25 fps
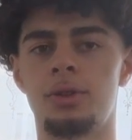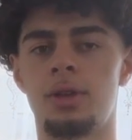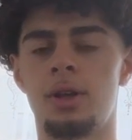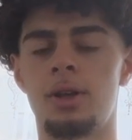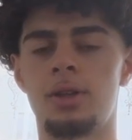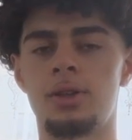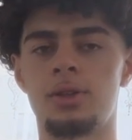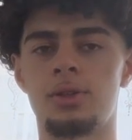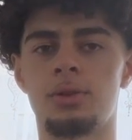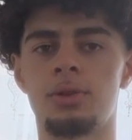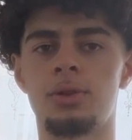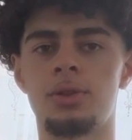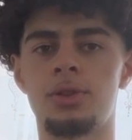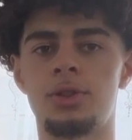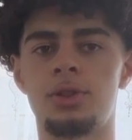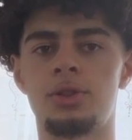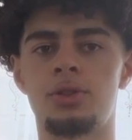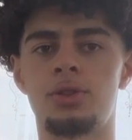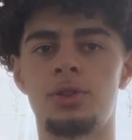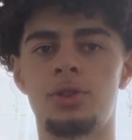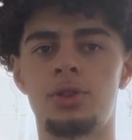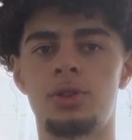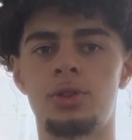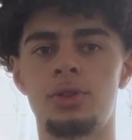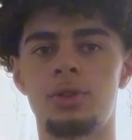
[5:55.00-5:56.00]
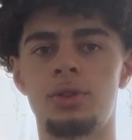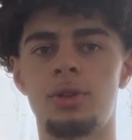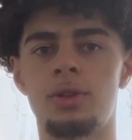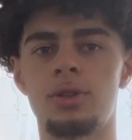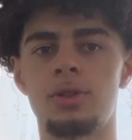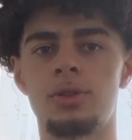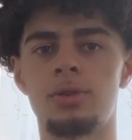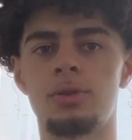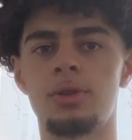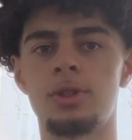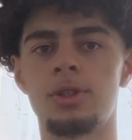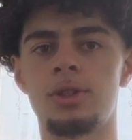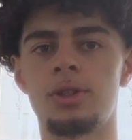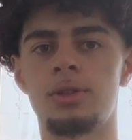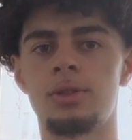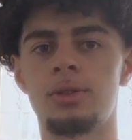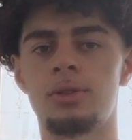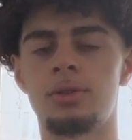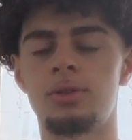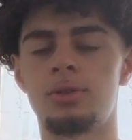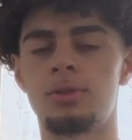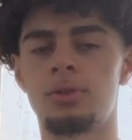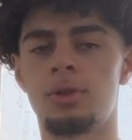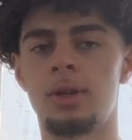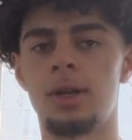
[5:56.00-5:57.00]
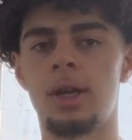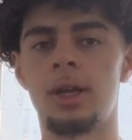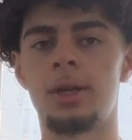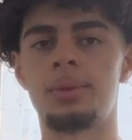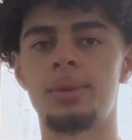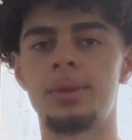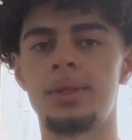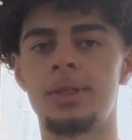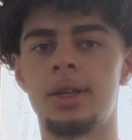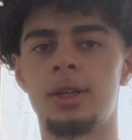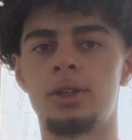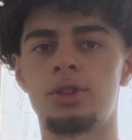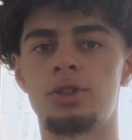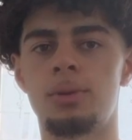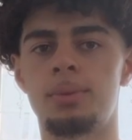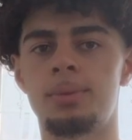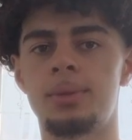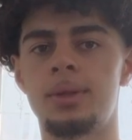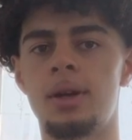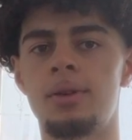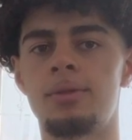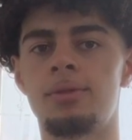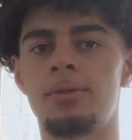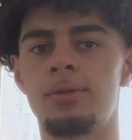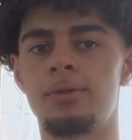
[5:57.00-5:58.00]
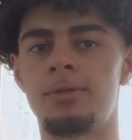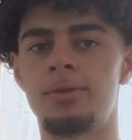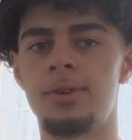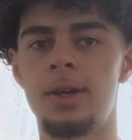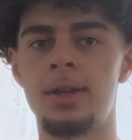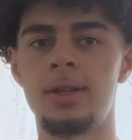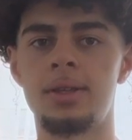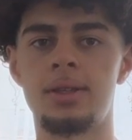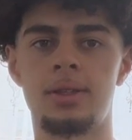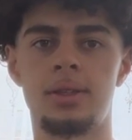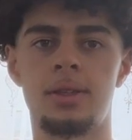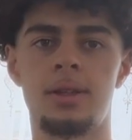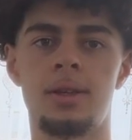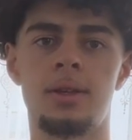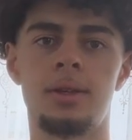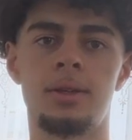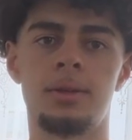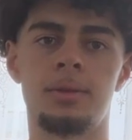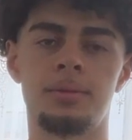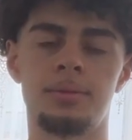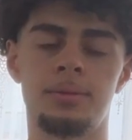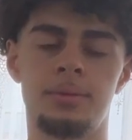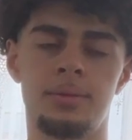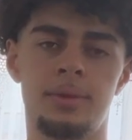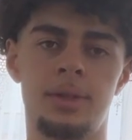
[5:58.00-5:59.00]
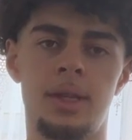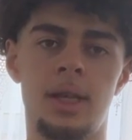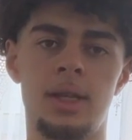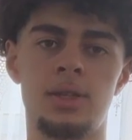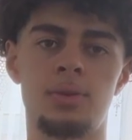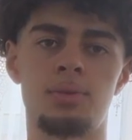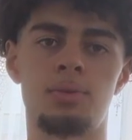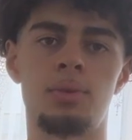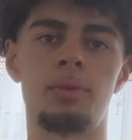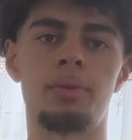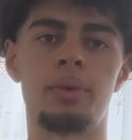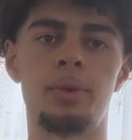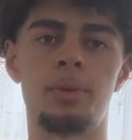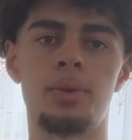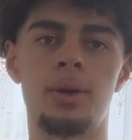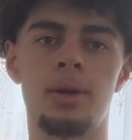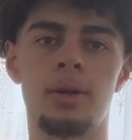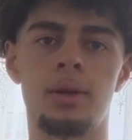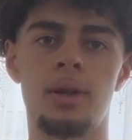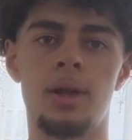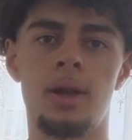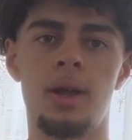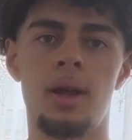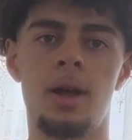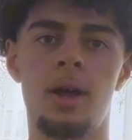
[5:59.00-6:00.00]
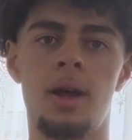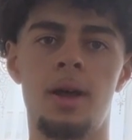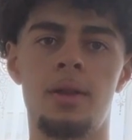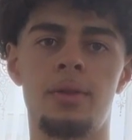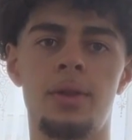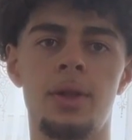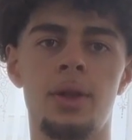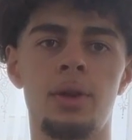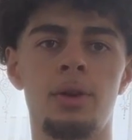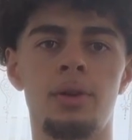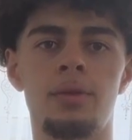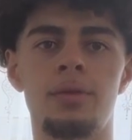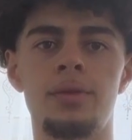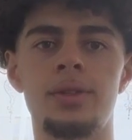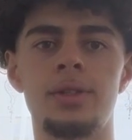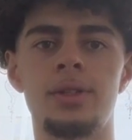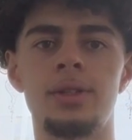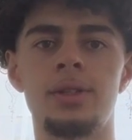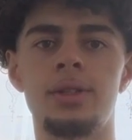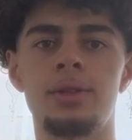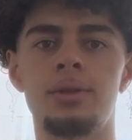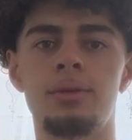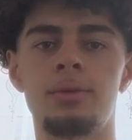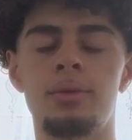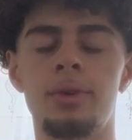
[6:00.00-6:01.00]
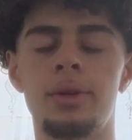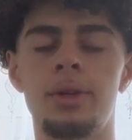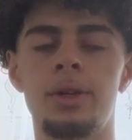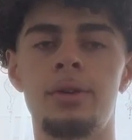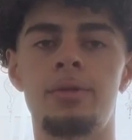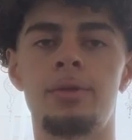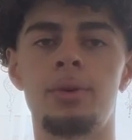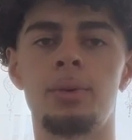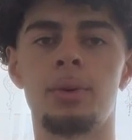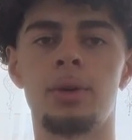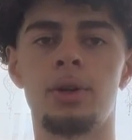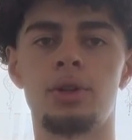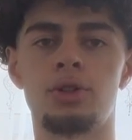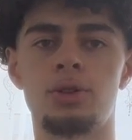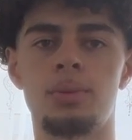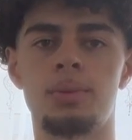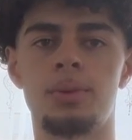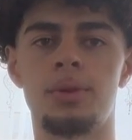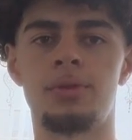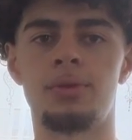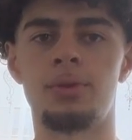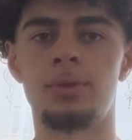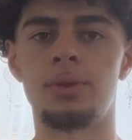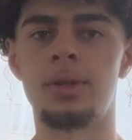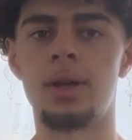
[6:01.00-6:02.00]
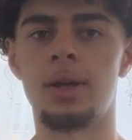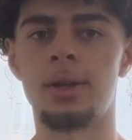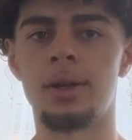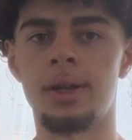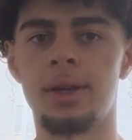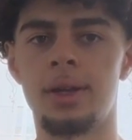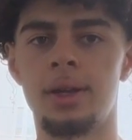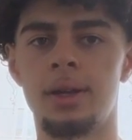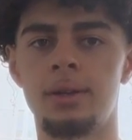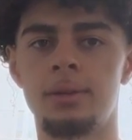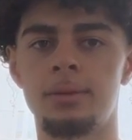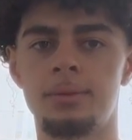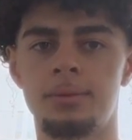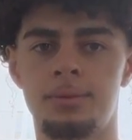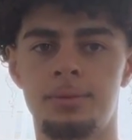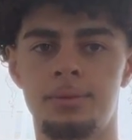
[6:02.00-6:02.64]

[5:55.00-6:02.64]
As long as your calories get dropped down from fats, that's what we want. And then obviously, if you want to drop the food down again,